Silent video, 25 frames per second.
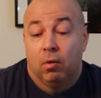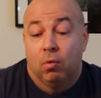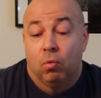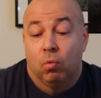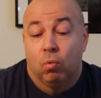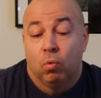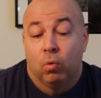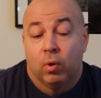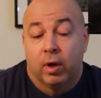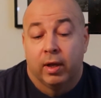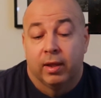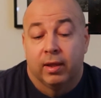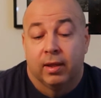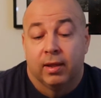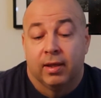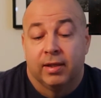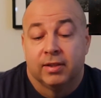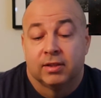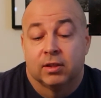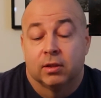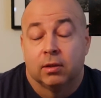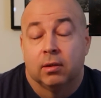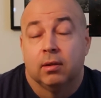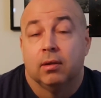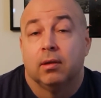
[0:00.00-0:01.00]
what
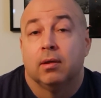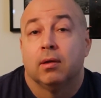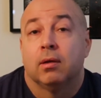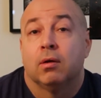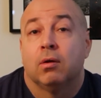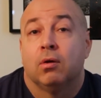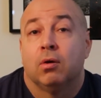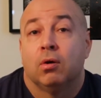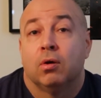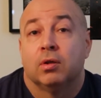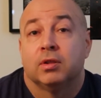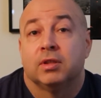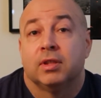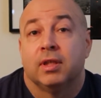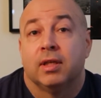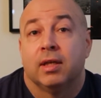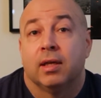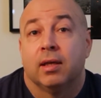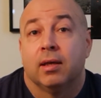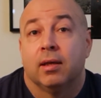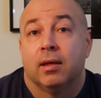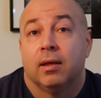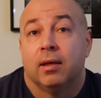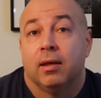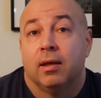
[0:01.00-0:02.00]
is
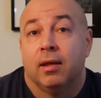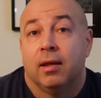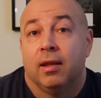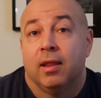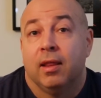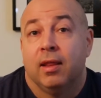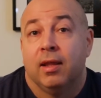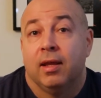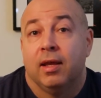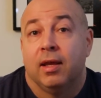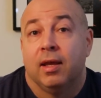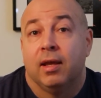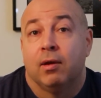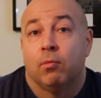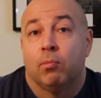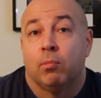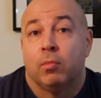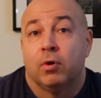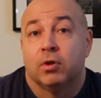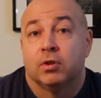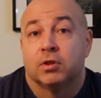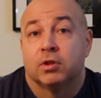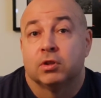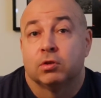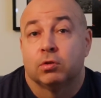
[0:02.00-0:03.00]
causing the
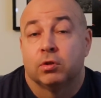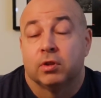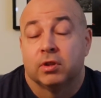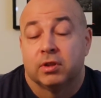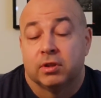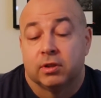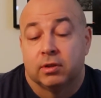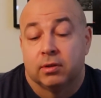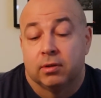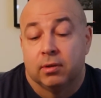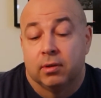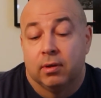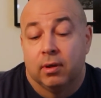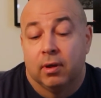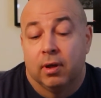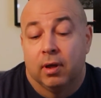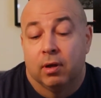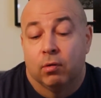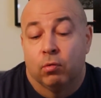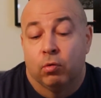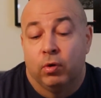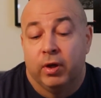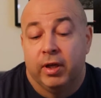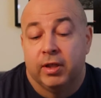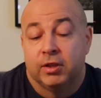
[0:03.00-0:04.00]
monstrous
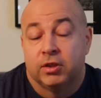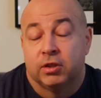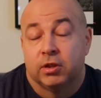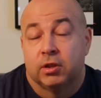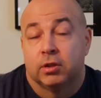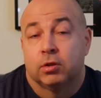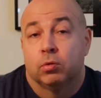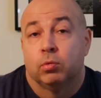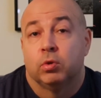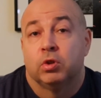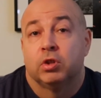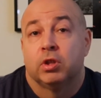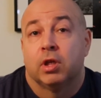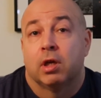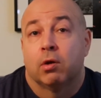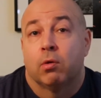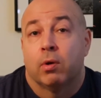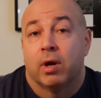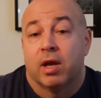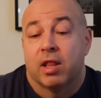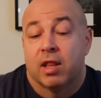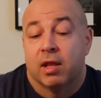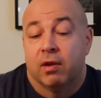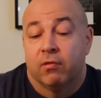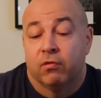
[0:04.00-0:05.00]
creatures which are
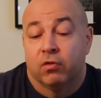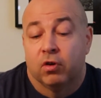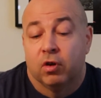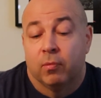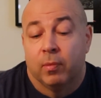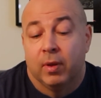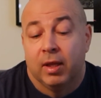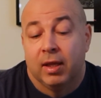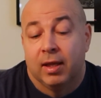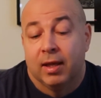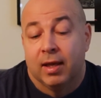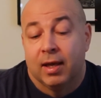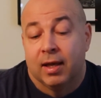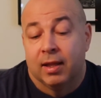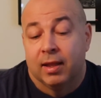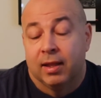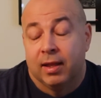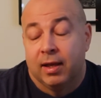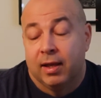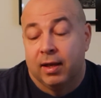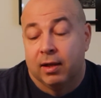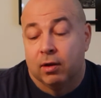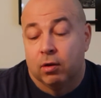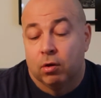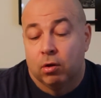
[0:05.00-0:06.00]
rising from the
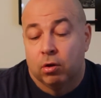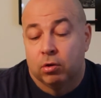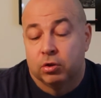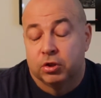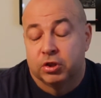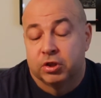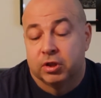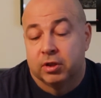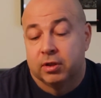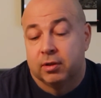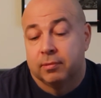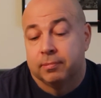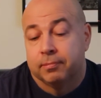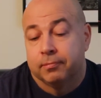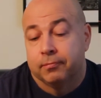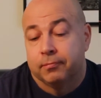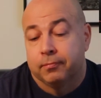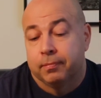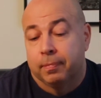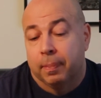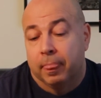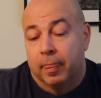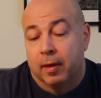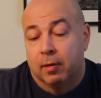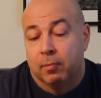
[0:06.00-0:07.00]
Atlantic Ocean,
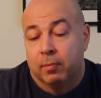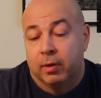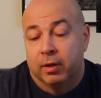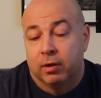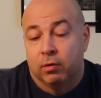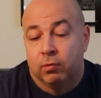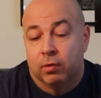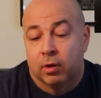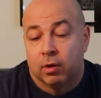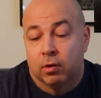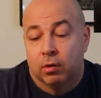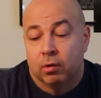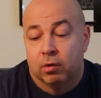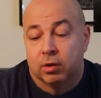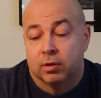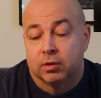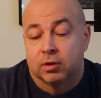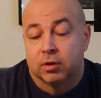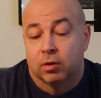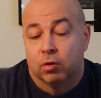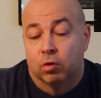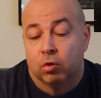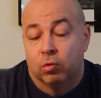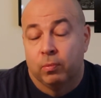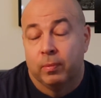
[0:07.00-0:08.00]
but you are
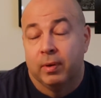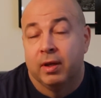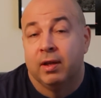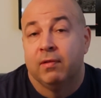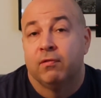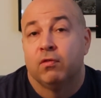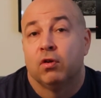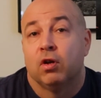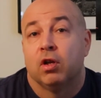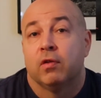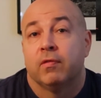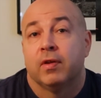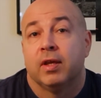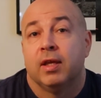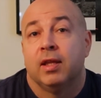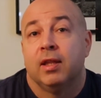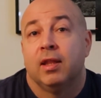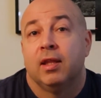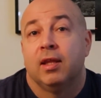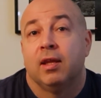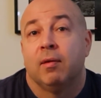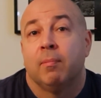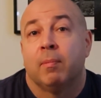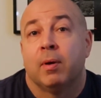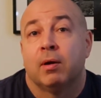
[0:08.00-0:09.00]
also involved in
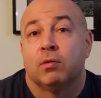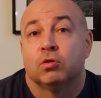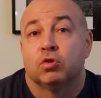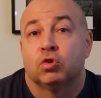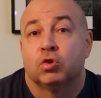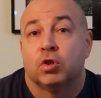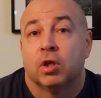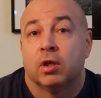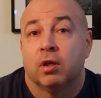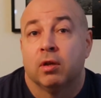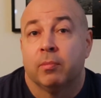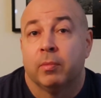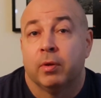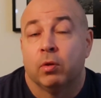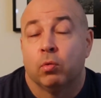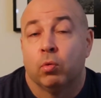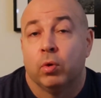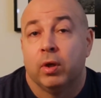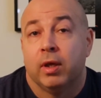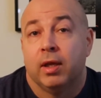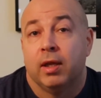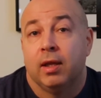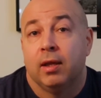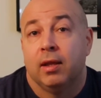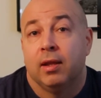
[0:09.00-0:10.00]
the power struggle
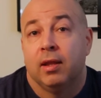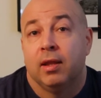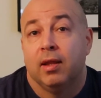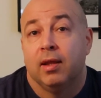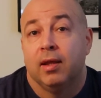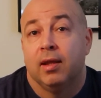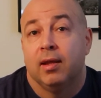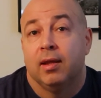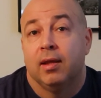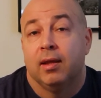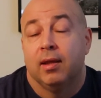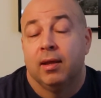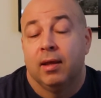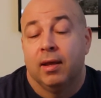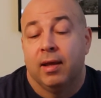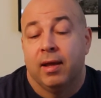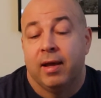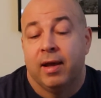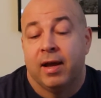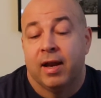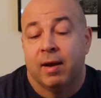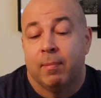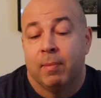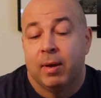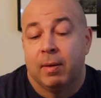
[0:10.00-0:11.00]
between the
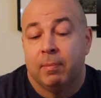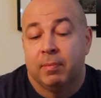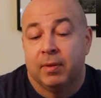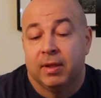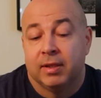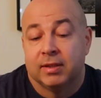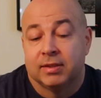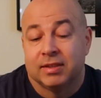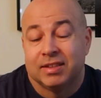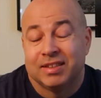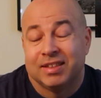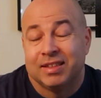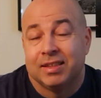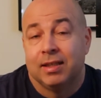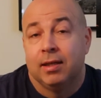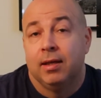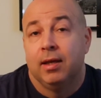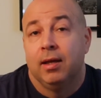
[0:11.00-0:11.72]
Anabaptists,